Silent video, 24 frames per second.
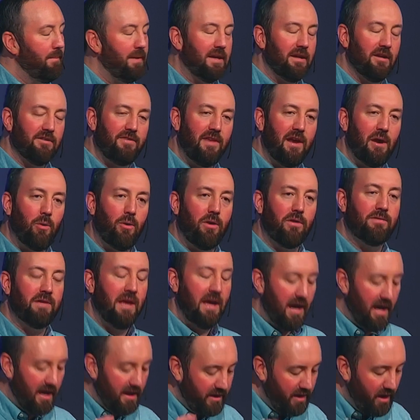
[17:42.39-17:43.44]
Because there was
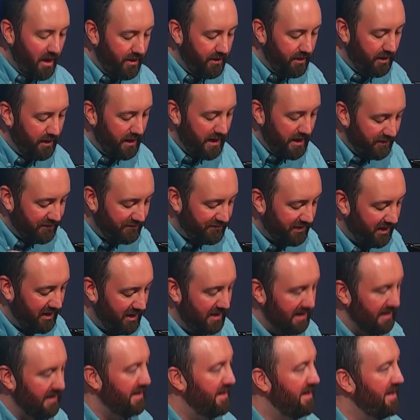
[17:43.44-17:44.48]
another
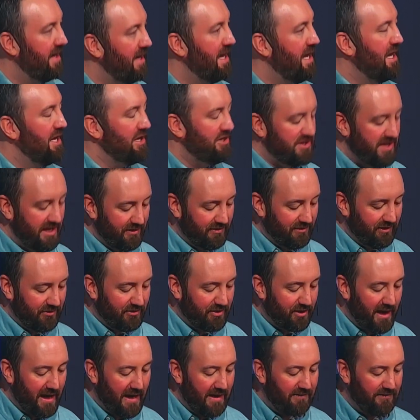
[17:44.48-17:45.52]
son,
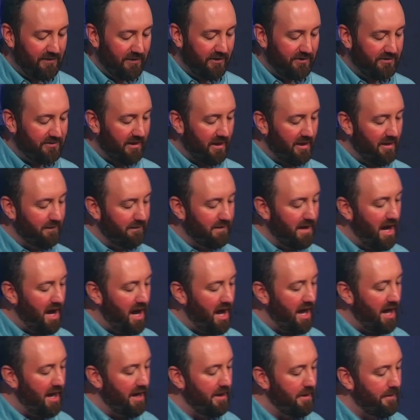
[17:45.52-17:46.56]
Jesus Christ, the Son of
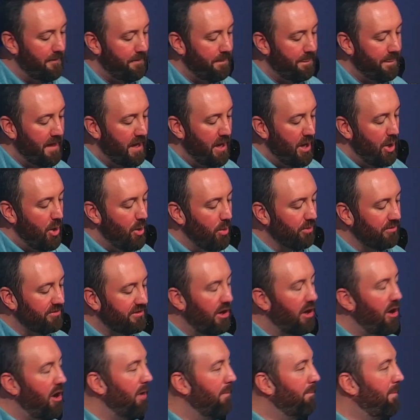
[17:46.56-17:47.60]
God, who
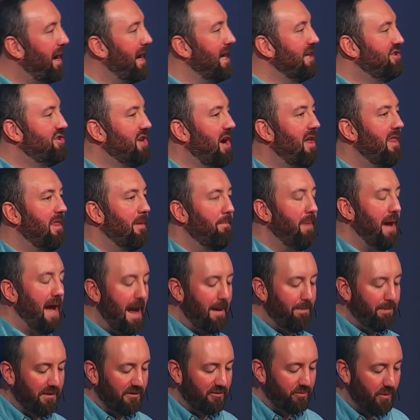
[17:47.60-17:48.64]
was called by John the
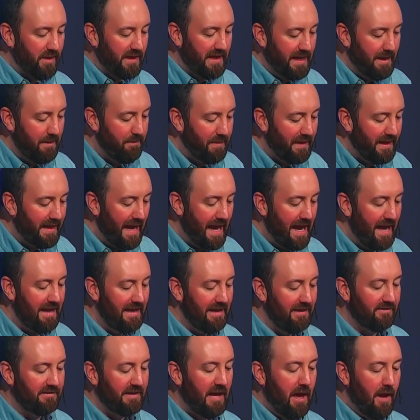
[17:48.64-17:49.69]
Baptist when he
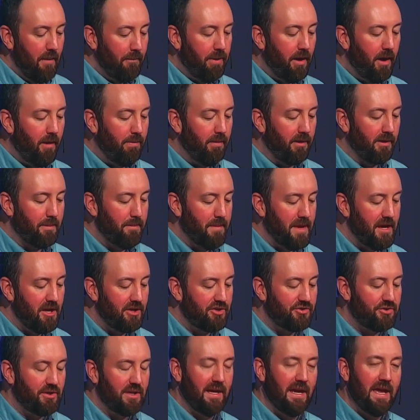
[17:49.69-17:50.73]
began his public
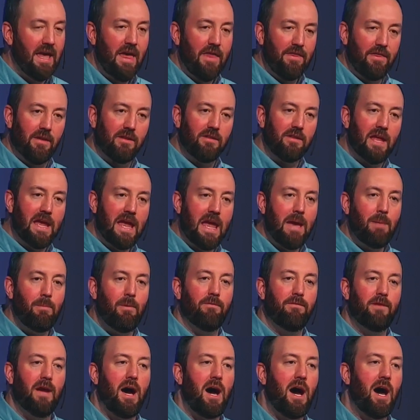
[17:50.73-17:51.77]
ministry, the
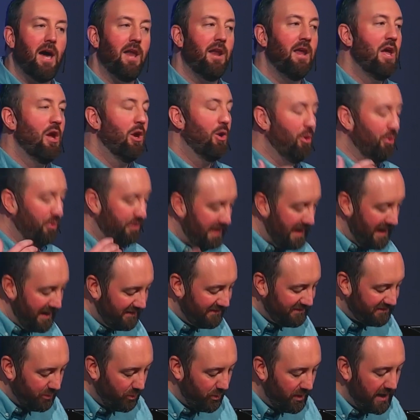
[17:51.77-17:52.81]
Lamb of God who
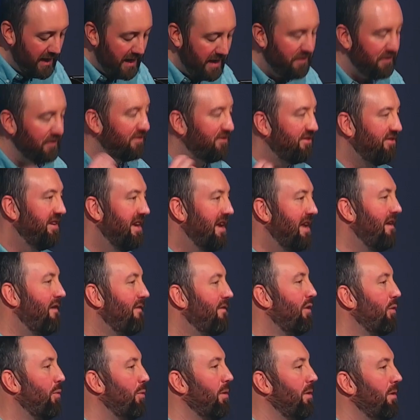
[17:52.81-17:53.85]
takes away the sin
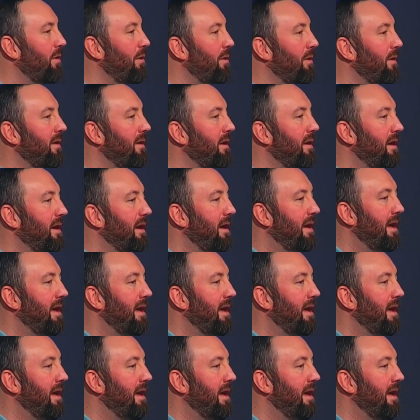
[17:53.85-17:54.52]
of the world.